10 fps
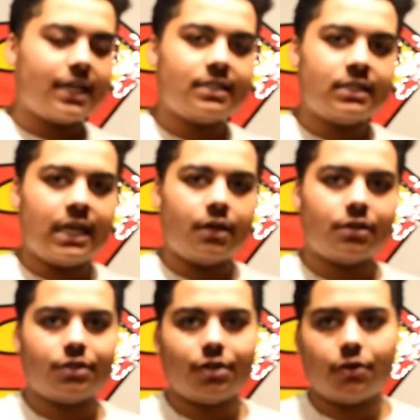cousin's
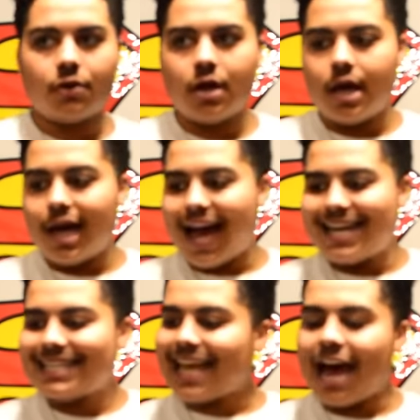house, so I
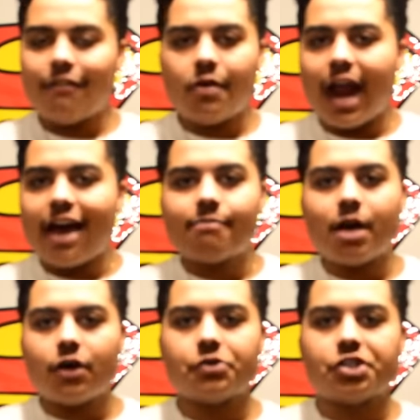just haven't had my
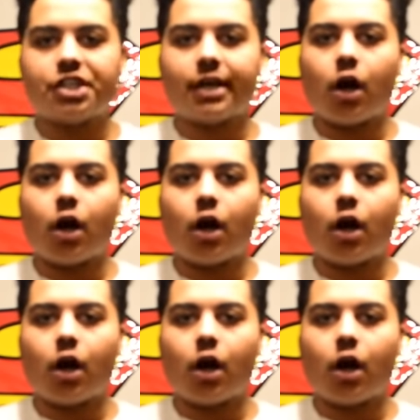own shit.